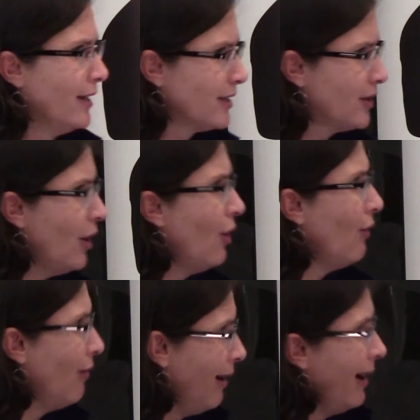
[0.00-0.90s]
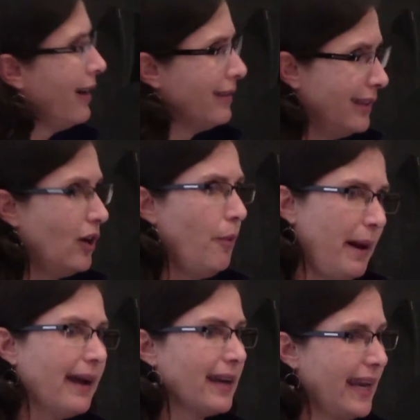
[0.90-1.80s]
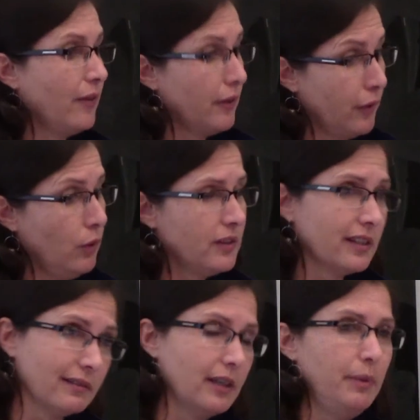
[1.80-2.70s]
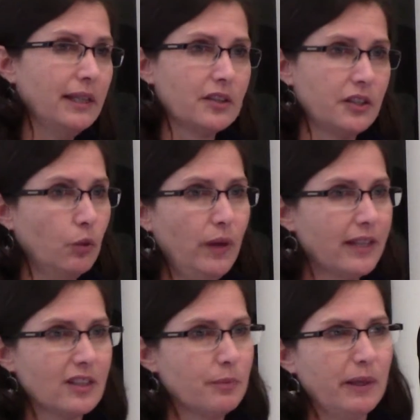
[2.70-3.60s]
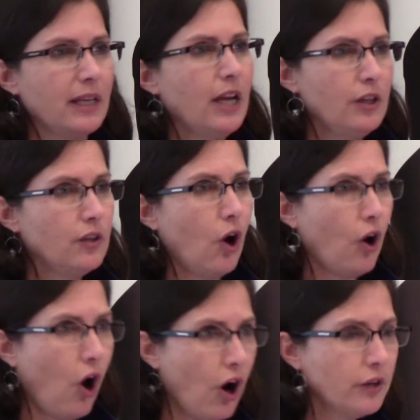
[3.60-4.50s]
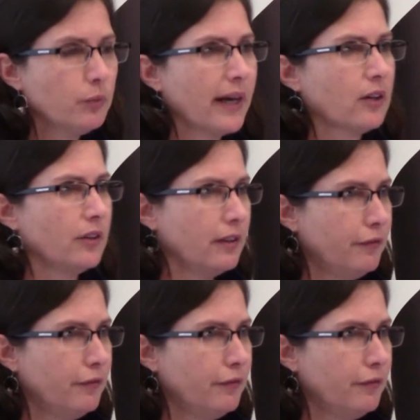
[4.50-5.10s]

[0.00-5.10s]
So they go back and count the votes, and Kabila still wins. But on record, the